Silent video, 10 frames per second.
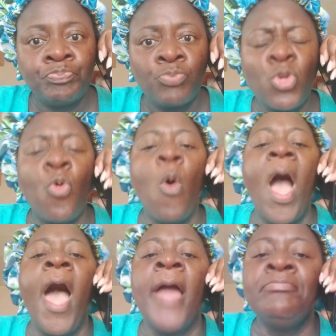Go
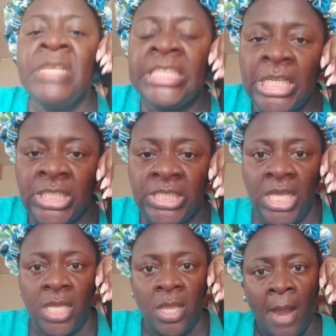on, me
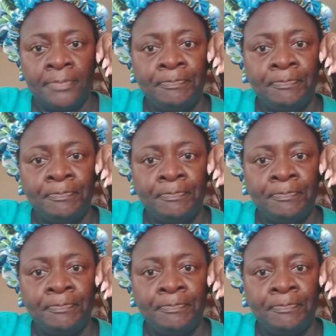sissy.